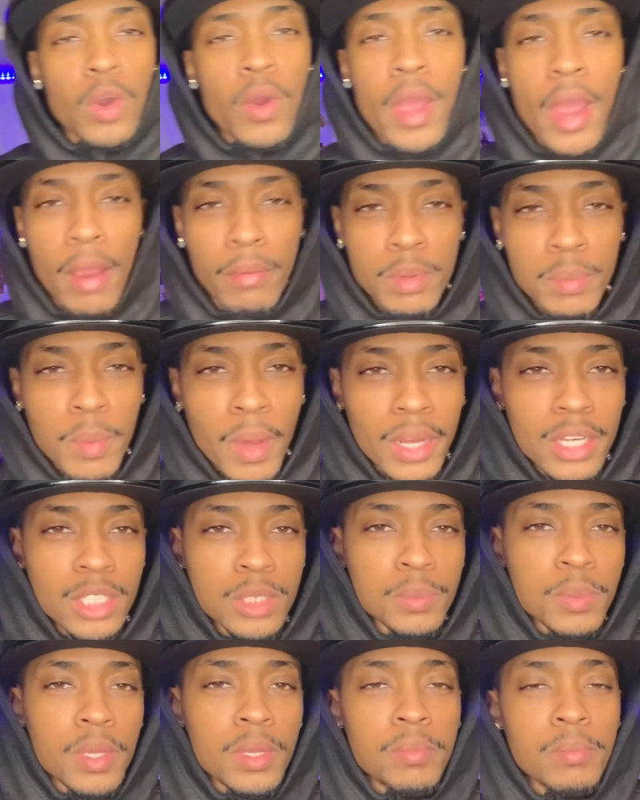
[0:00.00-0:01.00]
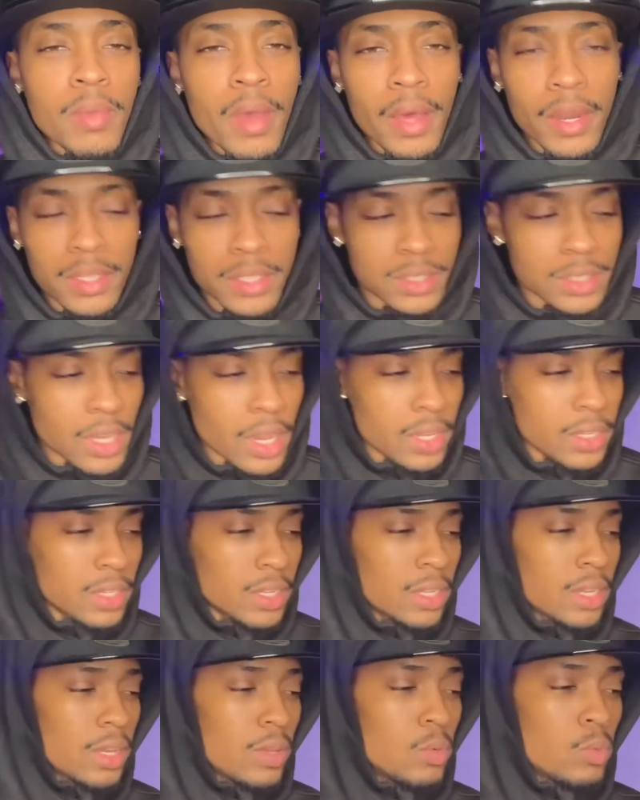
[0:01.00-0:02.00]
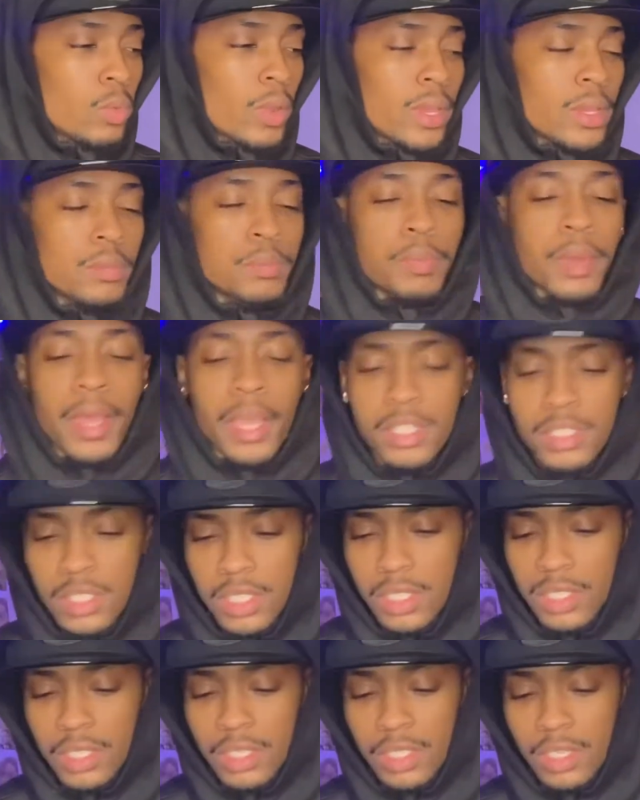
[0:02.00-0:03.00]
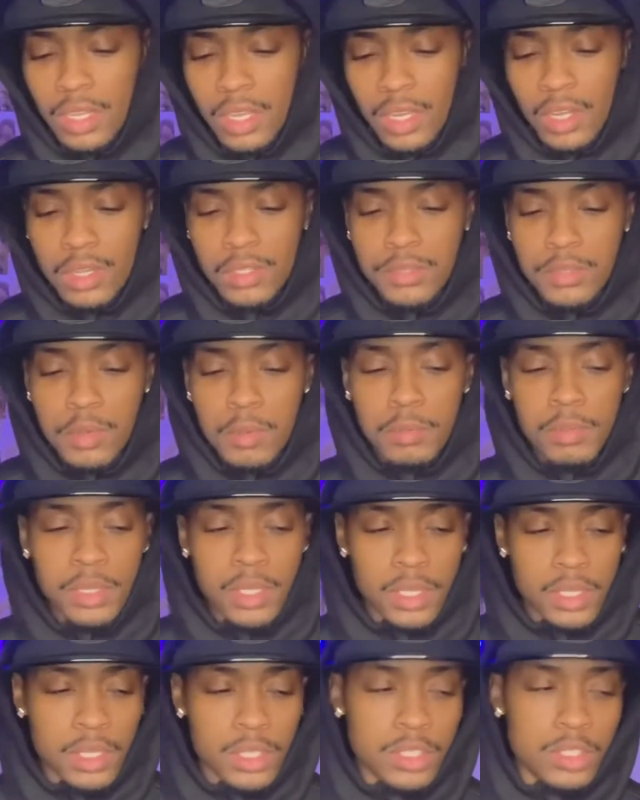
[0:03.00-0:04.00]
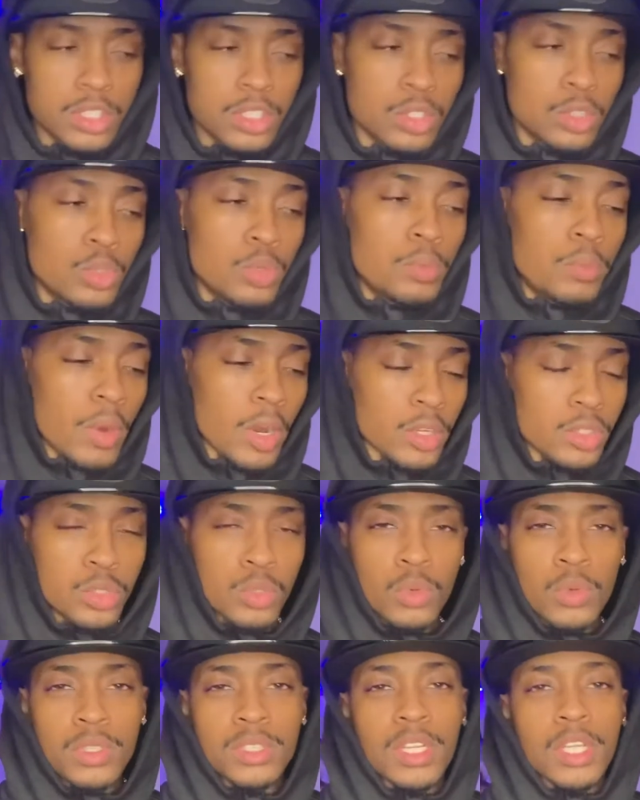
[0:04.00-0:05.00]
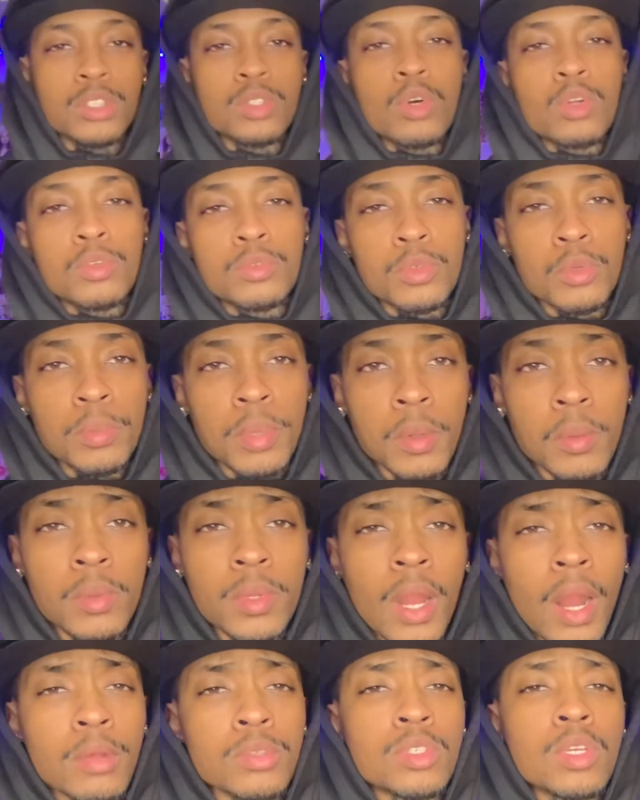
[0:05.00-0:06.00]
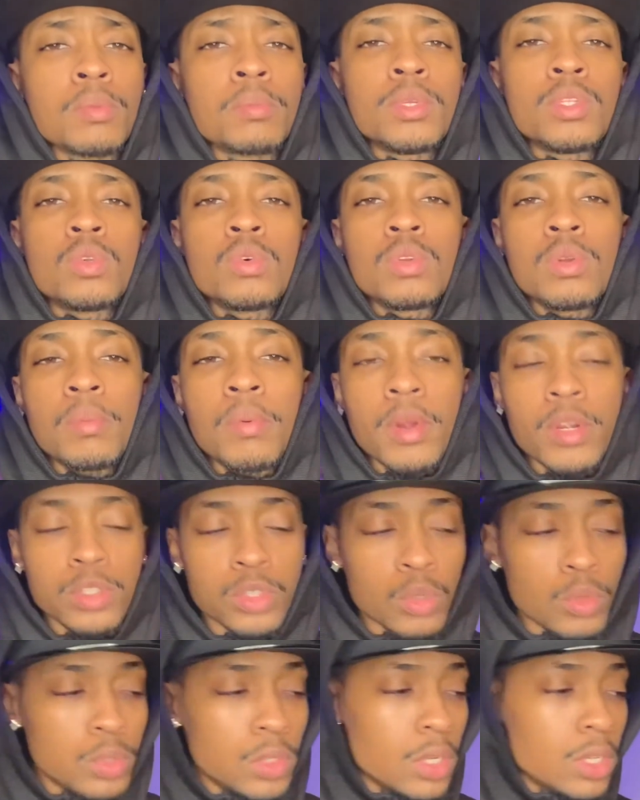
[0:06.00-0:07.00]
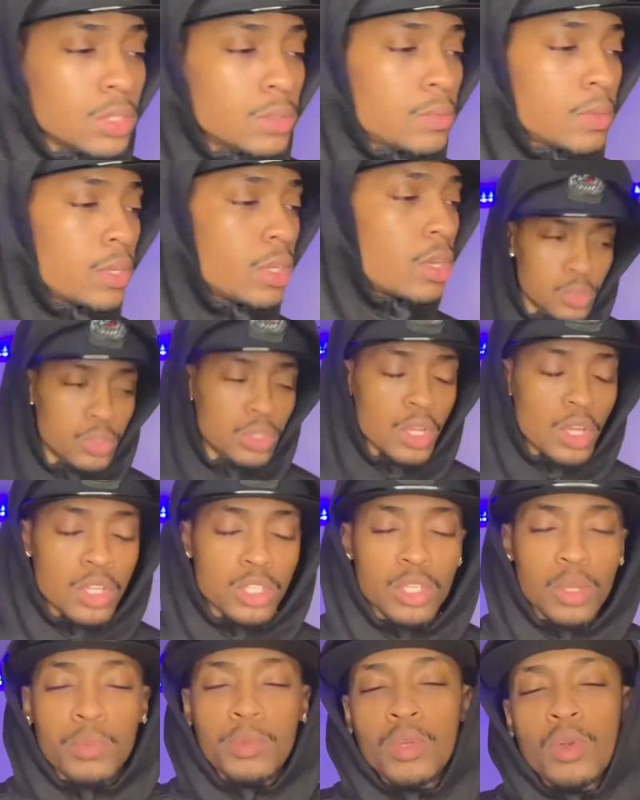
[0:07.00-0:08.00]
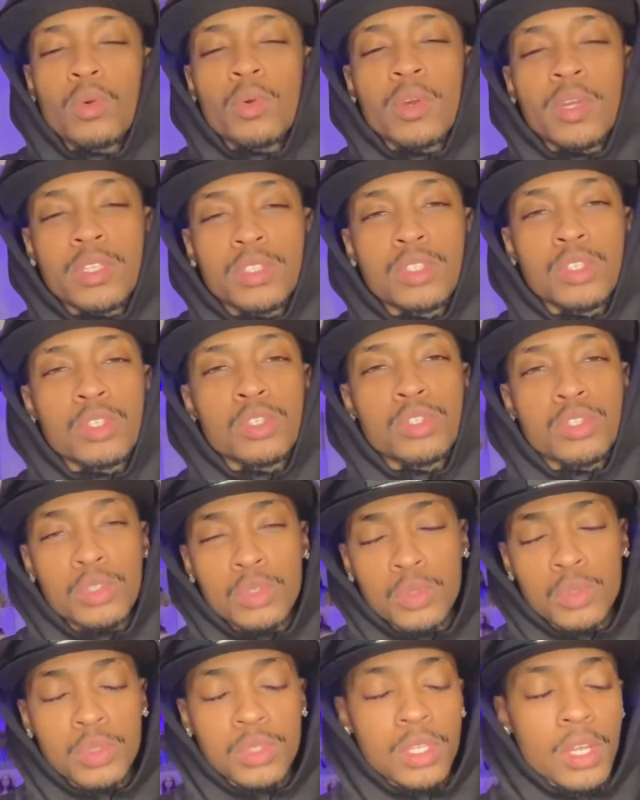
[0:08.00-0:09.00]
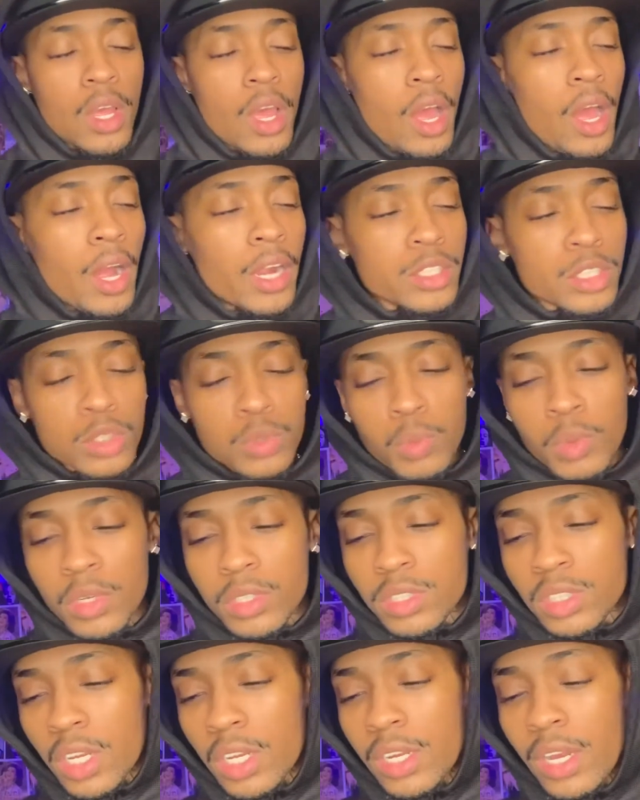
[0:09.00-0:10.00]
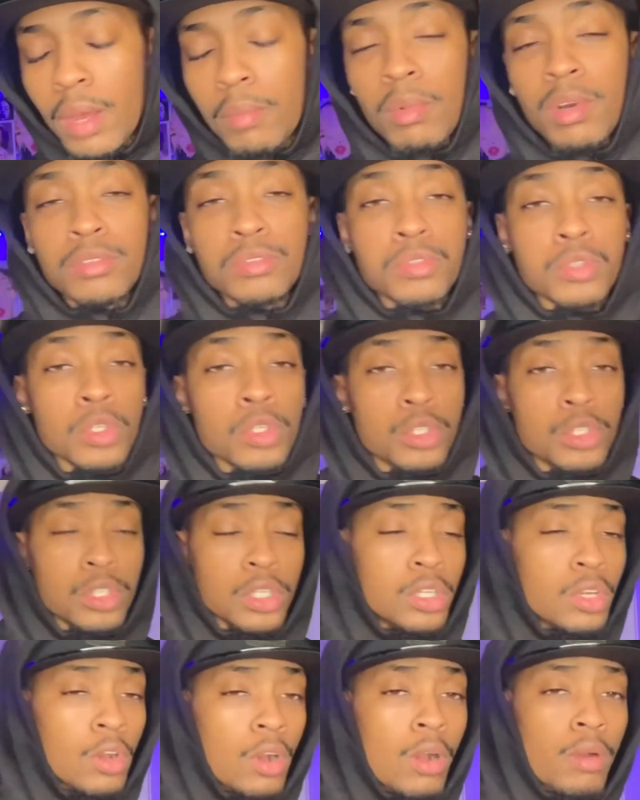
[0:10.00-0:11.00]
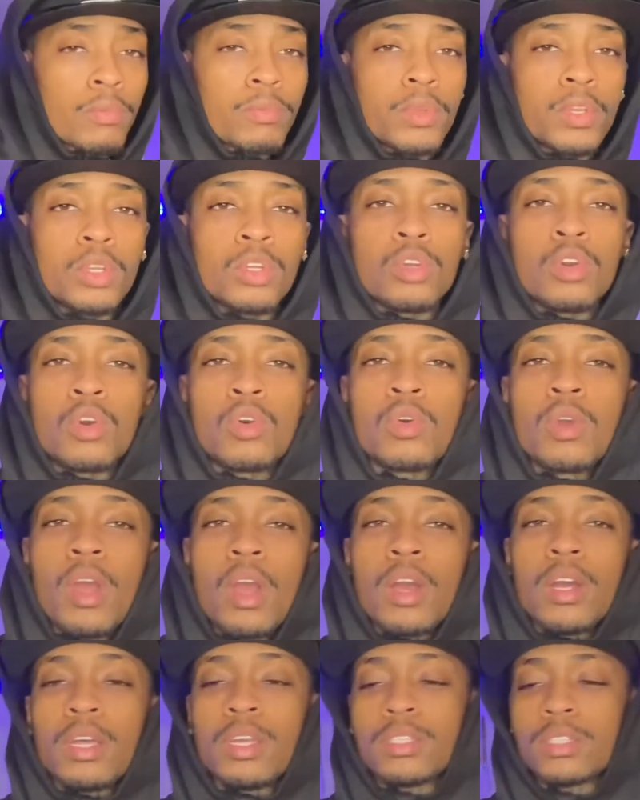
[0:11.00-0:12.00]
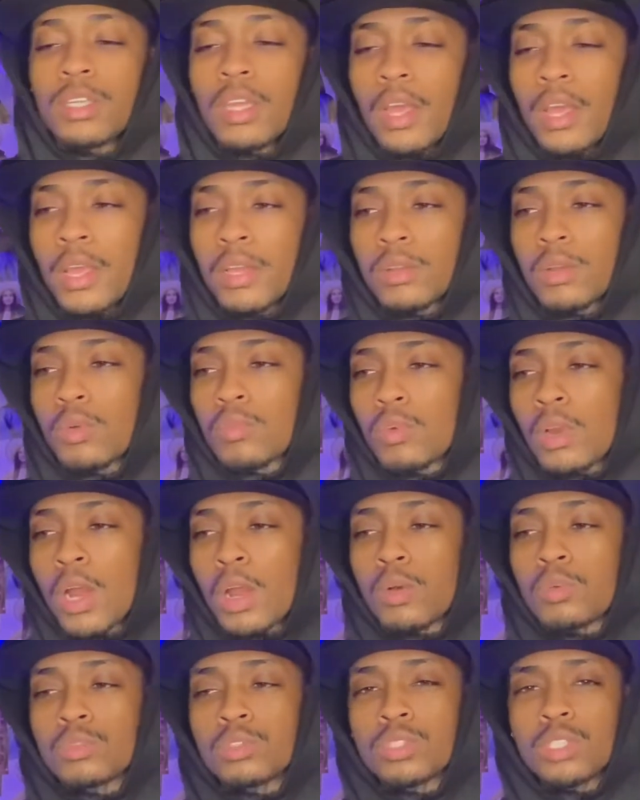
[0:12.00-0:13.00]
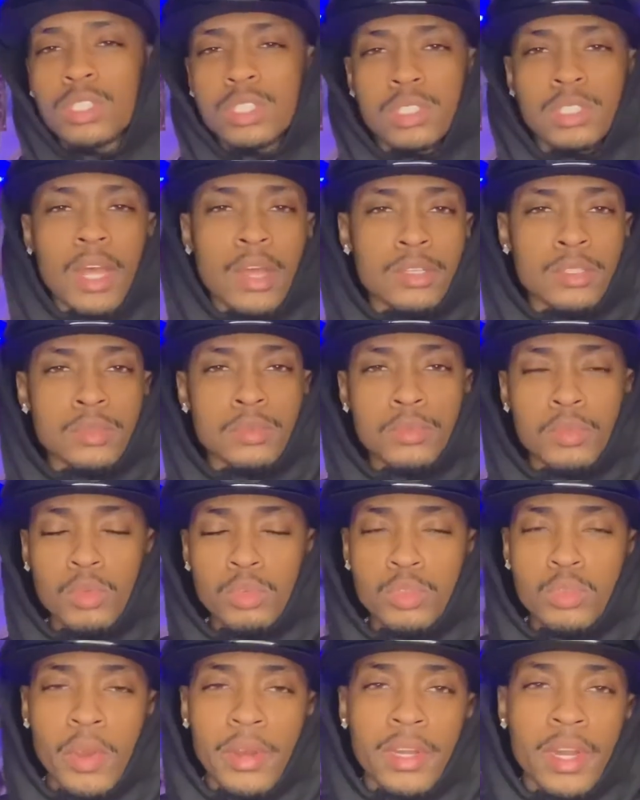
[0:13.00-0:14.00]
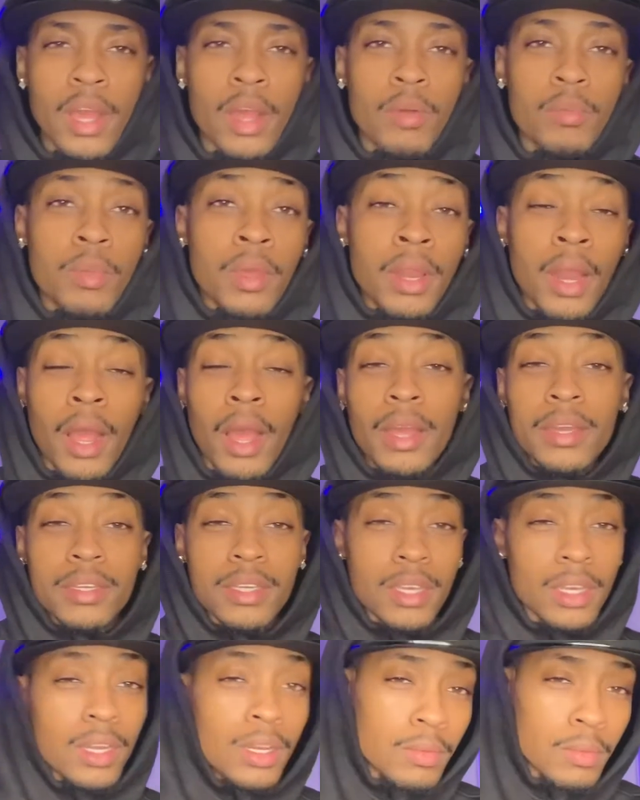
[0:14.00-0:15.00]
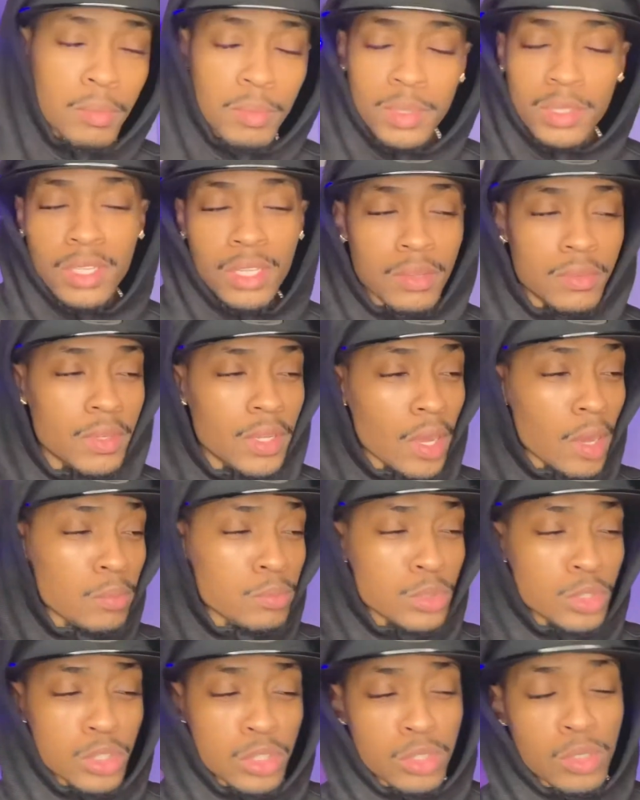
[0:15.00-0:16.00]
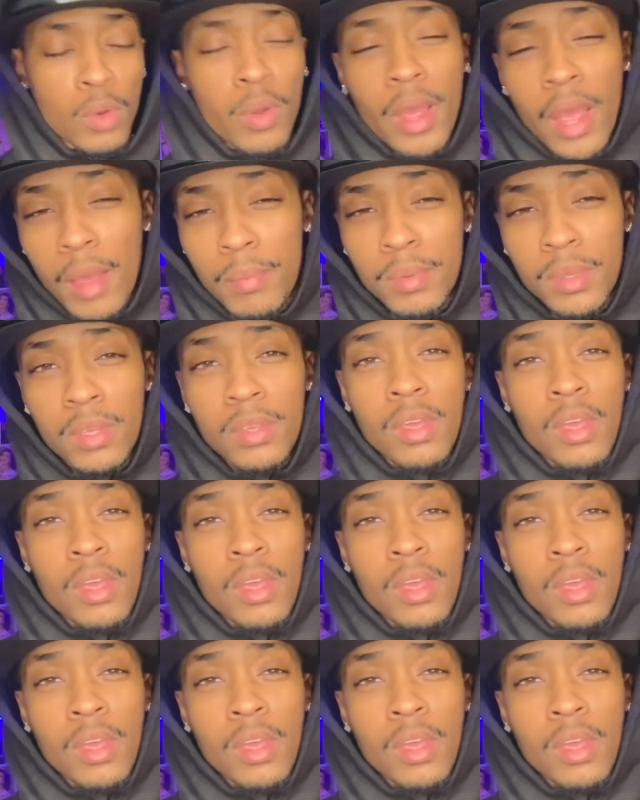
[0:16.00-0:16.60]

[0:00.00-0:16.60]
everybody's been mad excited and waiting patiently for me to do part two because I told a few people that I was going to be doing a part two to this video. So we're going to get to the shoes. I just want to say that my first Shein haul video is at around 6,000 views right now, man. I can't even believe it. I'm just so happy.